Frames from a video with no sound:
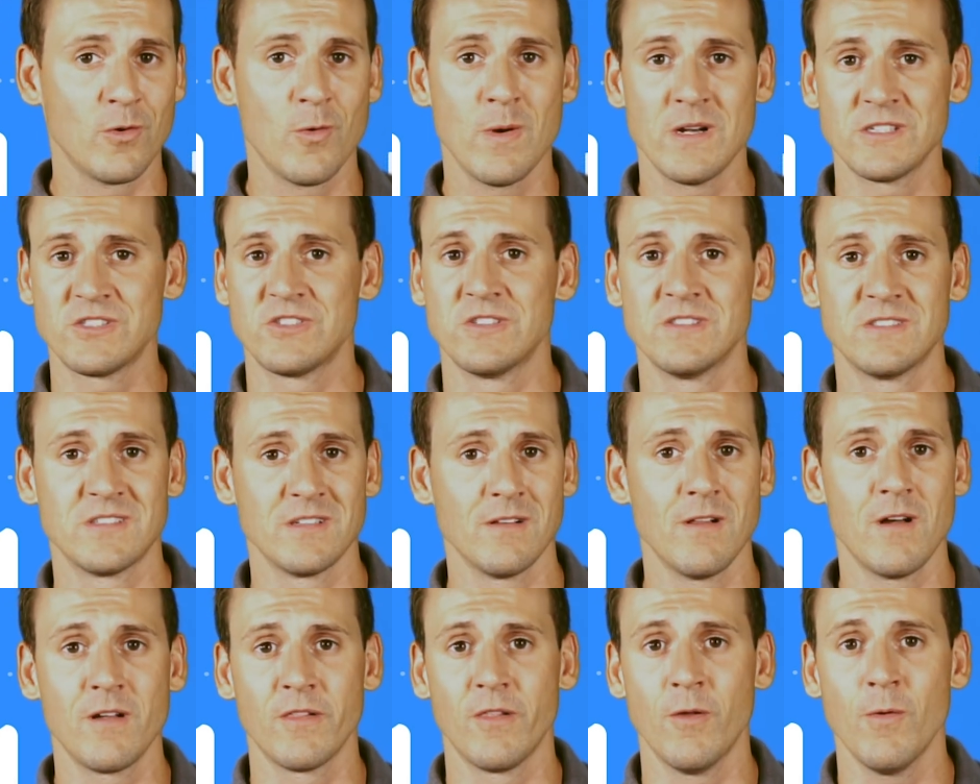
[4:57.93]
questions
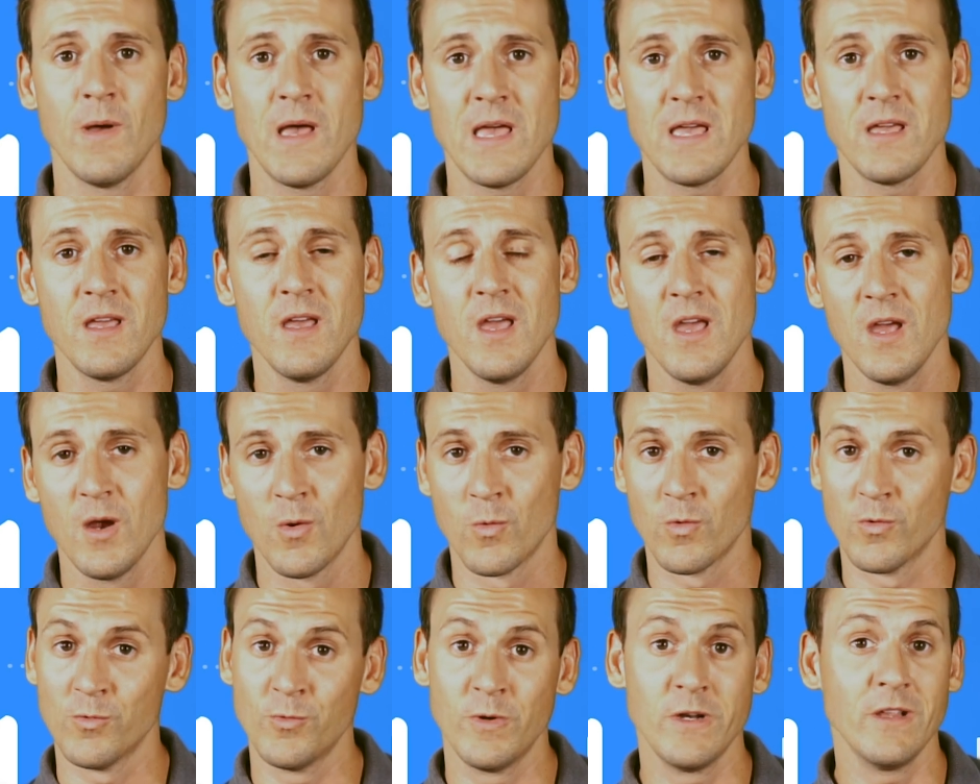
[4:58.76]
along the way.
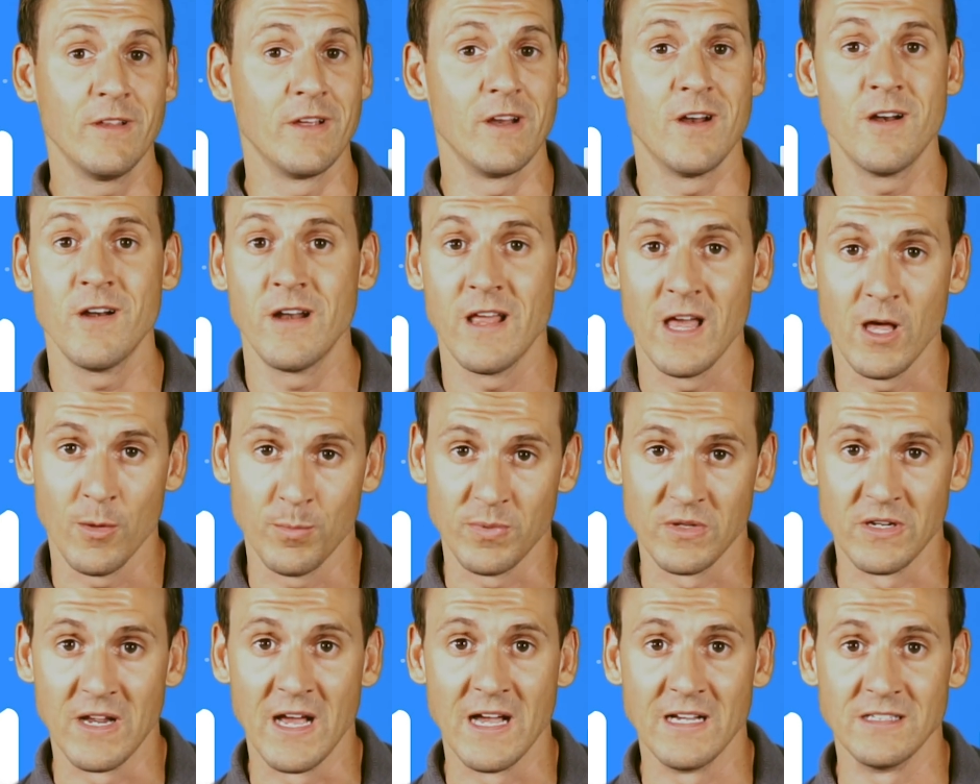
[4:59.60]
We're really here to
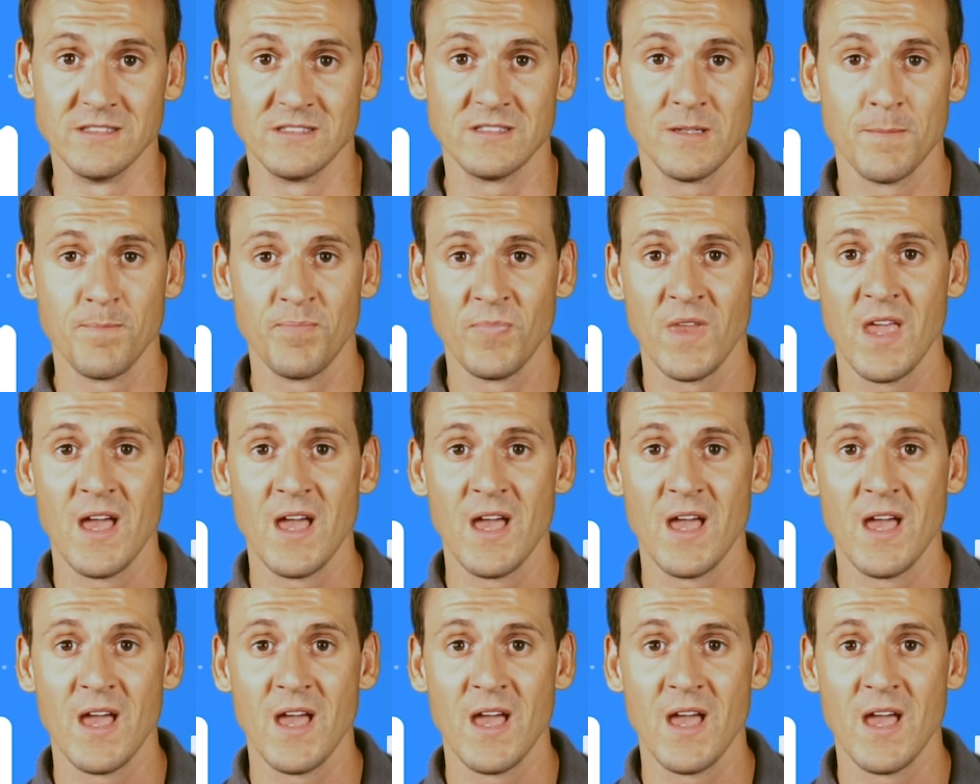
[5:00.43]
help you guys.